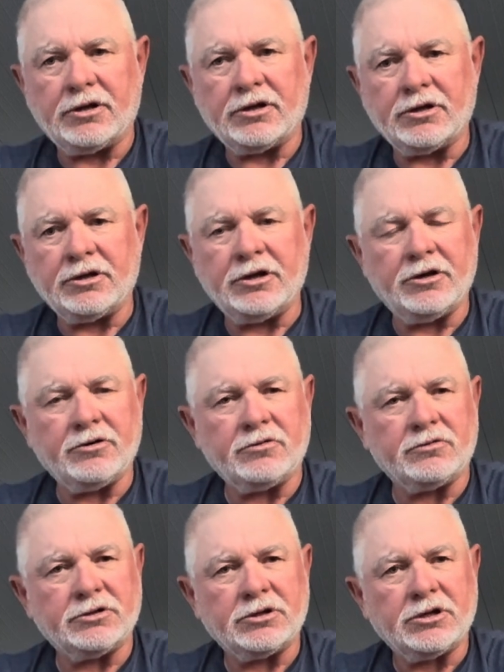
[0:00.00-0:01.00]

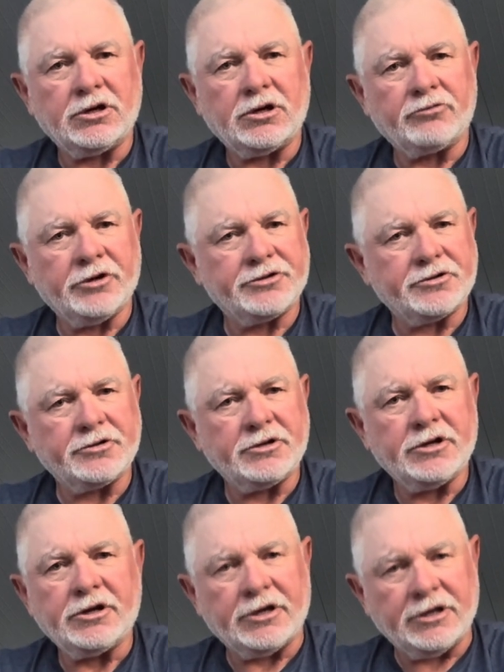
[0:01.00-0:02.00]
Neil and Richard,
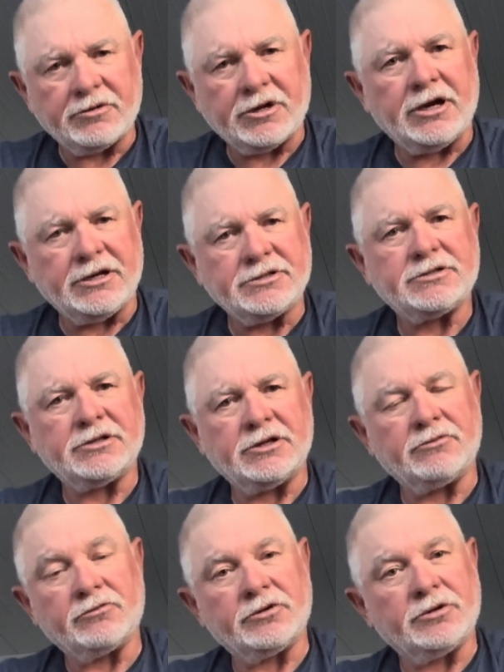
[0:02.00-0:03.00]
and them guys
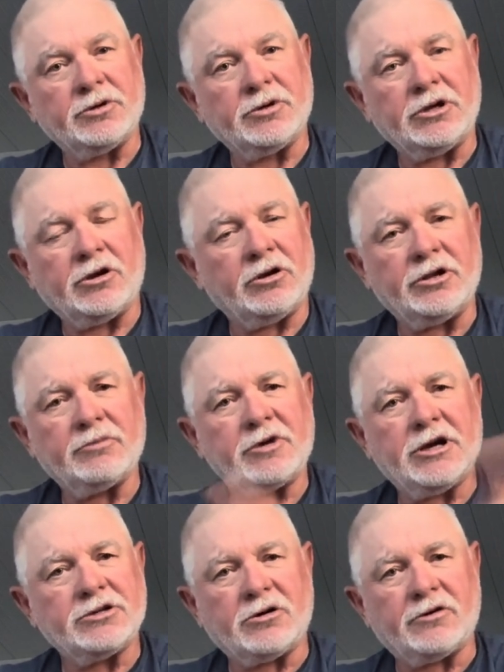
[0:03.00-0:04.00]

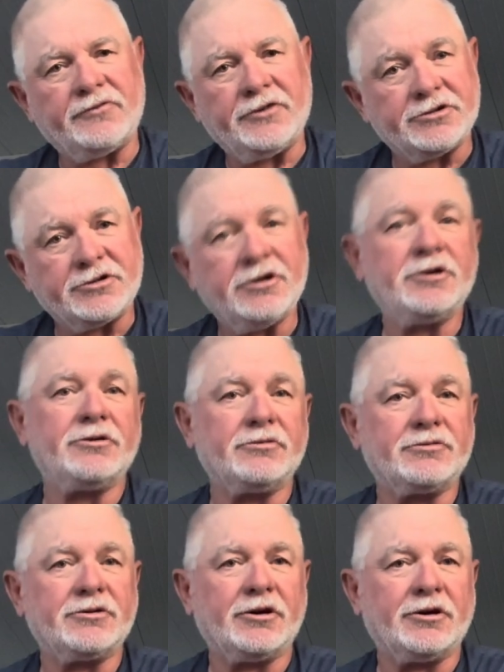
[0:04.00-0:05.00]
all fish too.
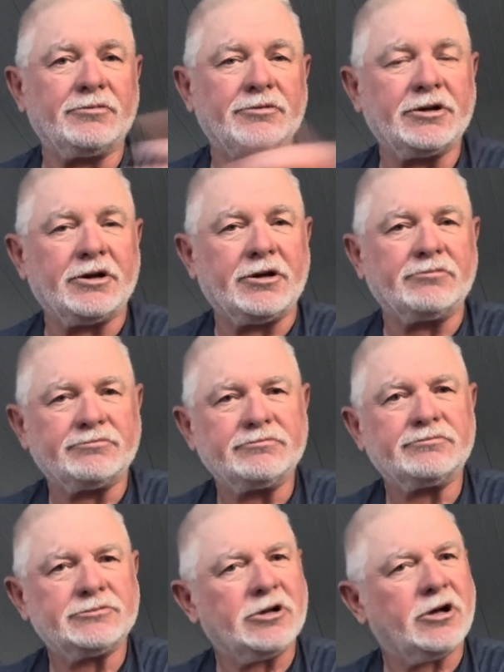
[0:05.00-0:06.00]
So
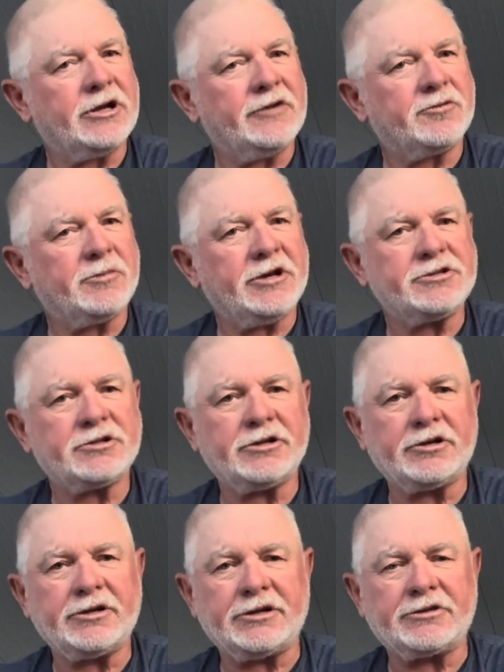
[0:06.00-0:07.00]
a lot of information there
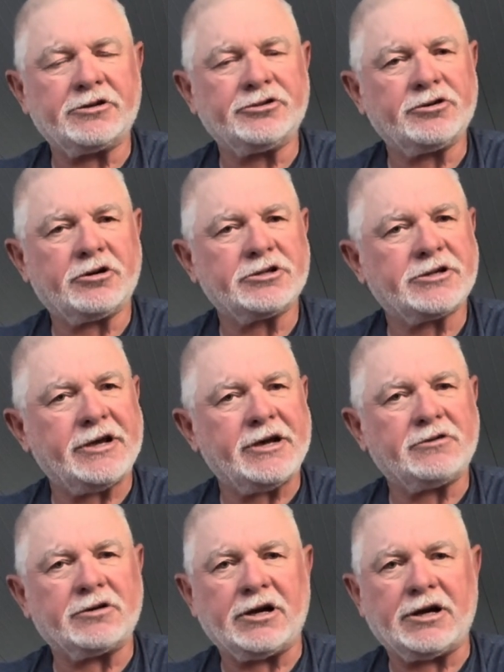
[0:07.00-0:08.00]
in that George
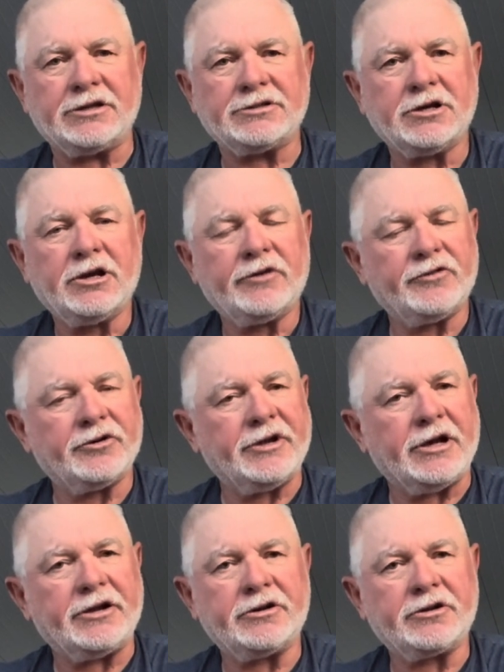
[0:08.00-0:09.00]
tackle, guys. If you're
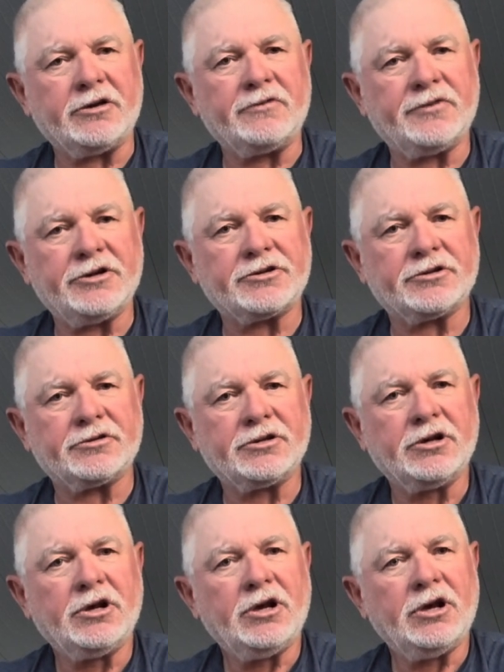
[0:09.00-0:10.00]
down here to go fishing
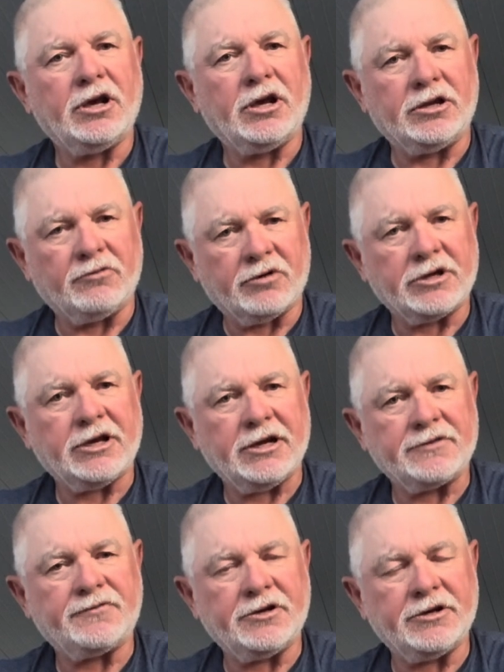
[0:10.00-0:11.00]
and you want to
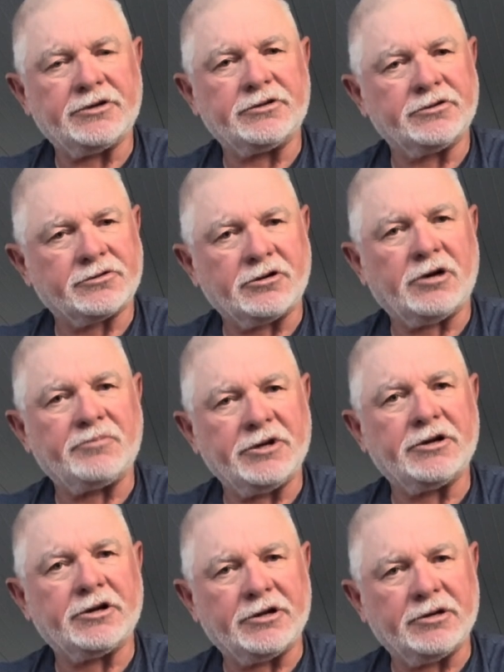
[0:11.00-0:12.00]
catch fish, just stop in
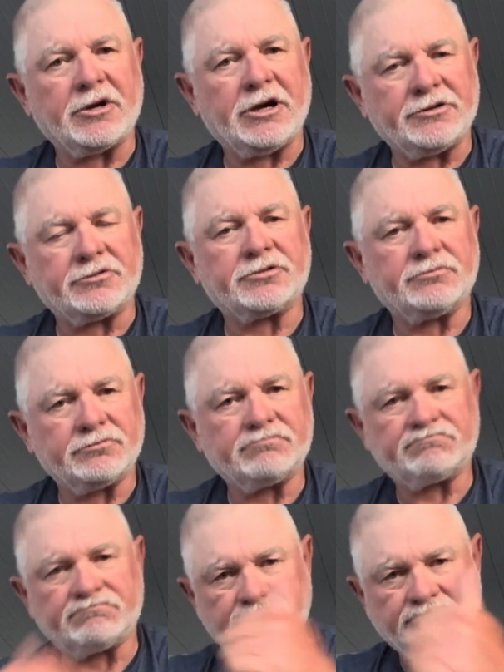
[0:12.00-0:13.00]
there, and them guys
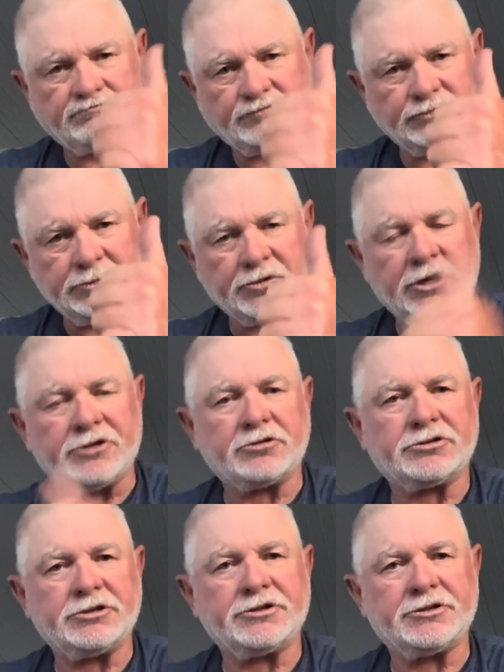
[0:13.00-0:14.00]
will
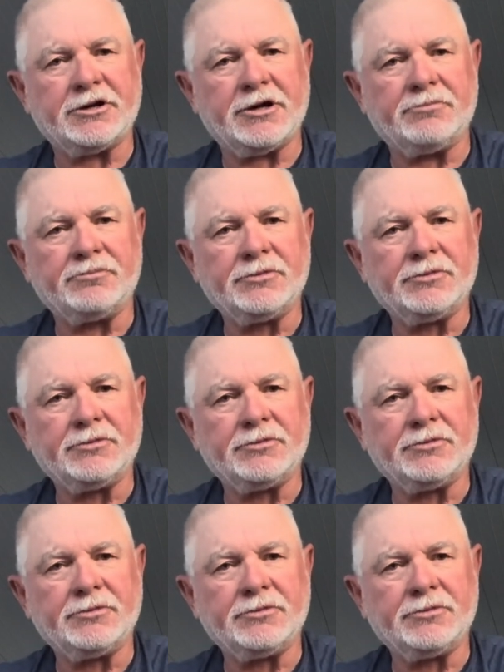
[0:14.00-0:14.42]
set you up.